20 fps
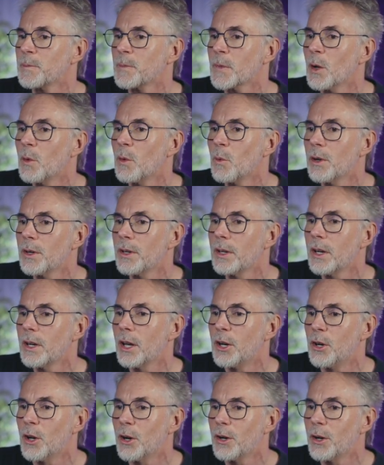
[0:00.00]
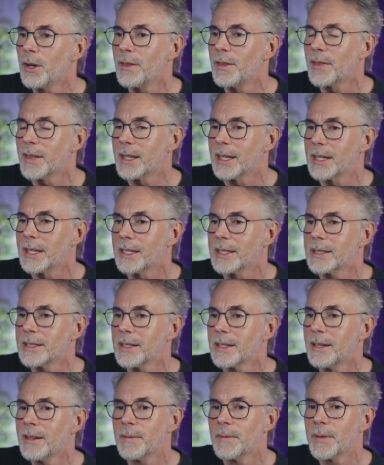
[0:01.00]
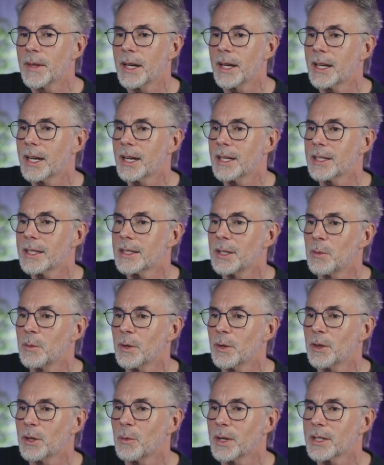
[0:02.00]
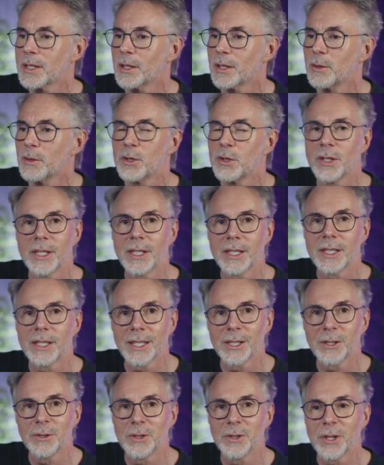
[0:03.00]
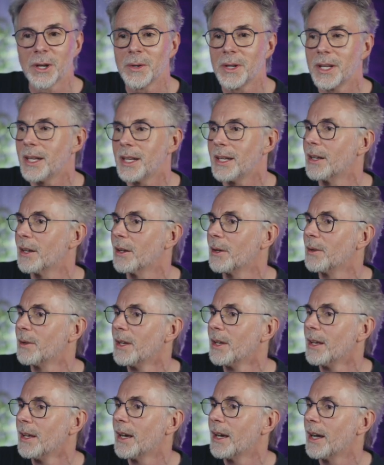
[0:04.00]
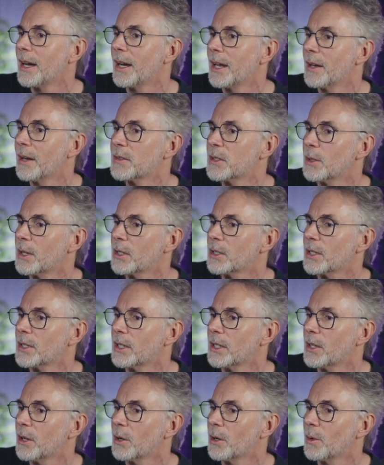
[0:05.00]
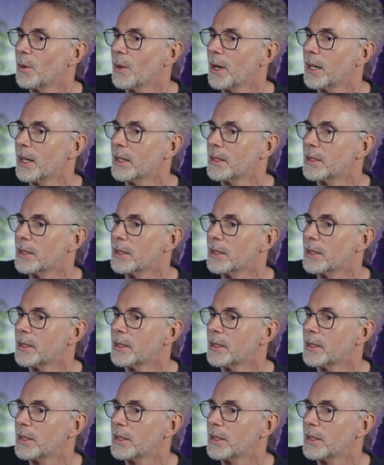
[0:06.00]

One annoying thing is that I can't see what the resolution is set to down here now. I have to actually go and